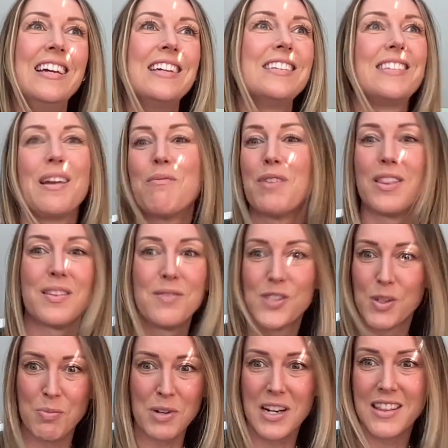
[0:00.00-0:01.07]
Same with
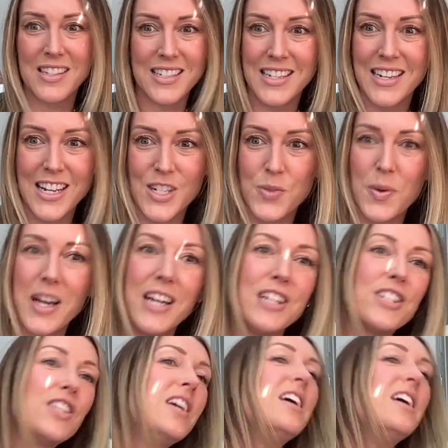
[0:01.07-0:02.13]
Sabrina the Teenage Witch.